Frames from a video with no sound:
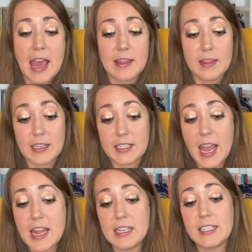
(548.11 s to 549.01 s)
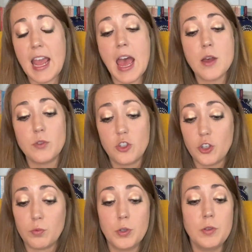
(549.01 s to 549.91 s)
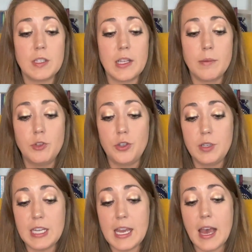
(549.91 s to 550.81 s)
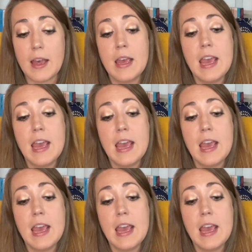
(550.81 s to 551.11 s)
and the ten towns, Jerusalem, Judea,